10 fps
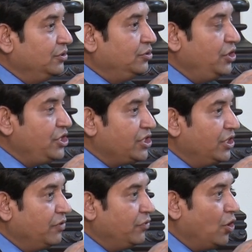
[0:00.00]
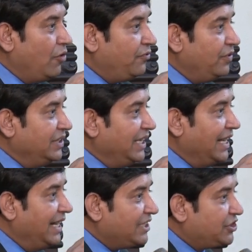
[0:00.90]
judicial review of the
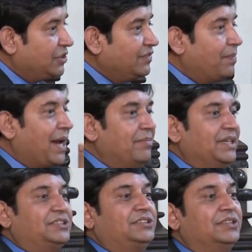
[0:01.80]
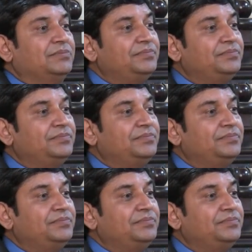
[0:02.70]
election of the Prime Minister.